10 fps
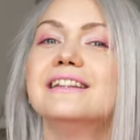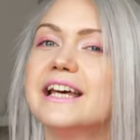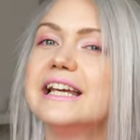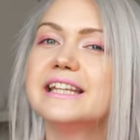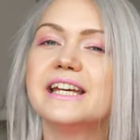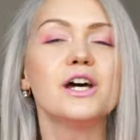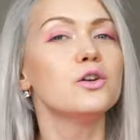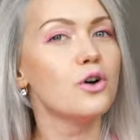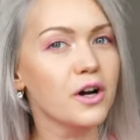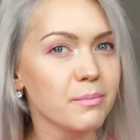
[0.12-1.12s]

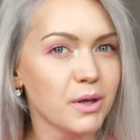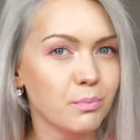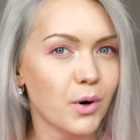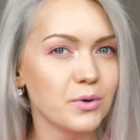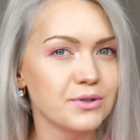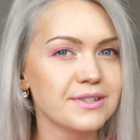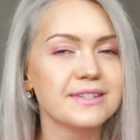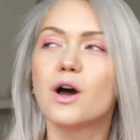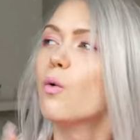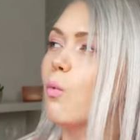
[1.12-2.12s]
LinkedIn document
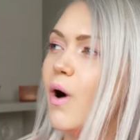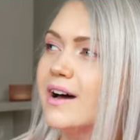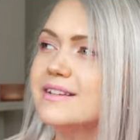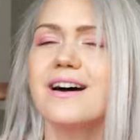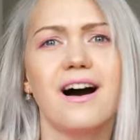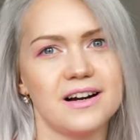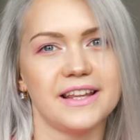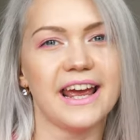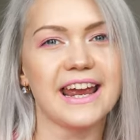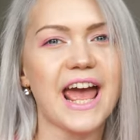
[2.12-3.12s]
posts, what are
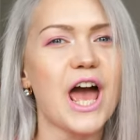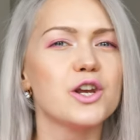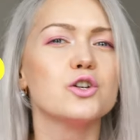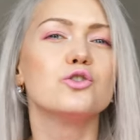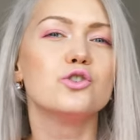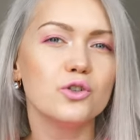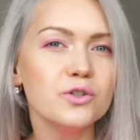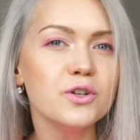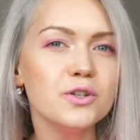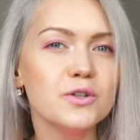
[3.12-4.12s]
they and
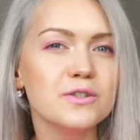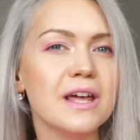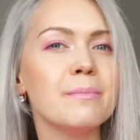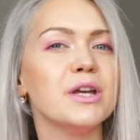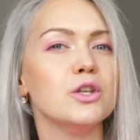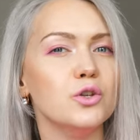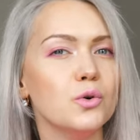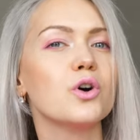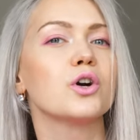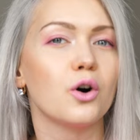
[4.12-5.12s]
should you use them in
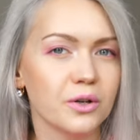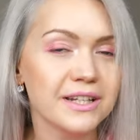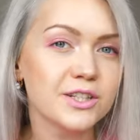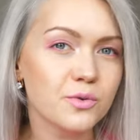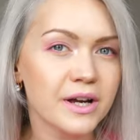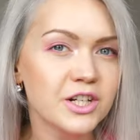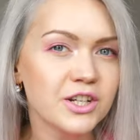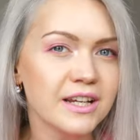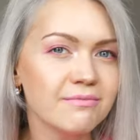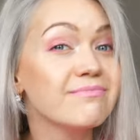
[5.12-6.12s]
your content
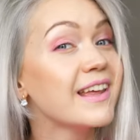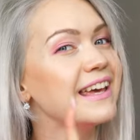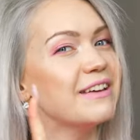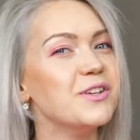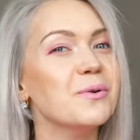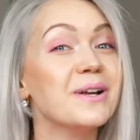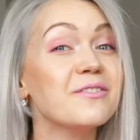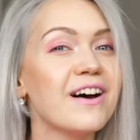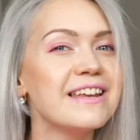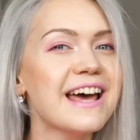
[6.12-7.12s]
strategy? If you want
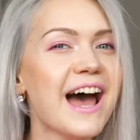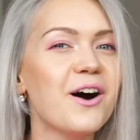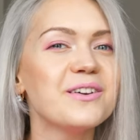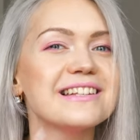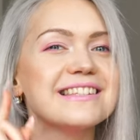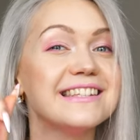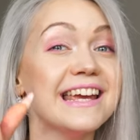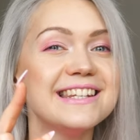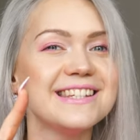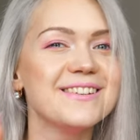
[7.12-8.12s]
to find out,
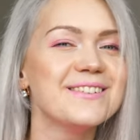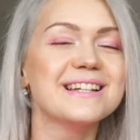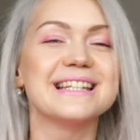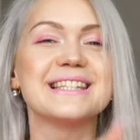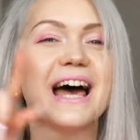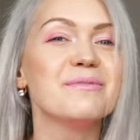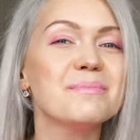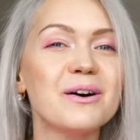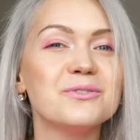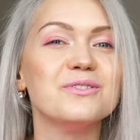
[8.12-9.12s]
stay tuned because I'm
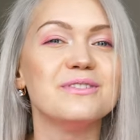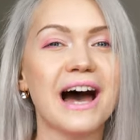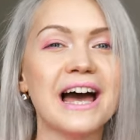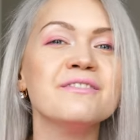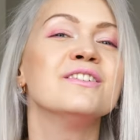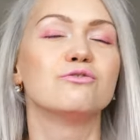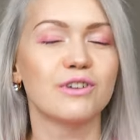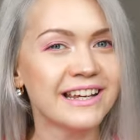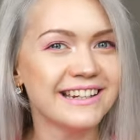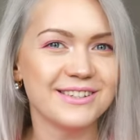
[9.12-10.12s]
about to dive
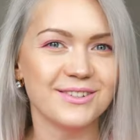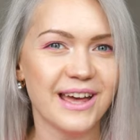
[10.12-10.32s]
right into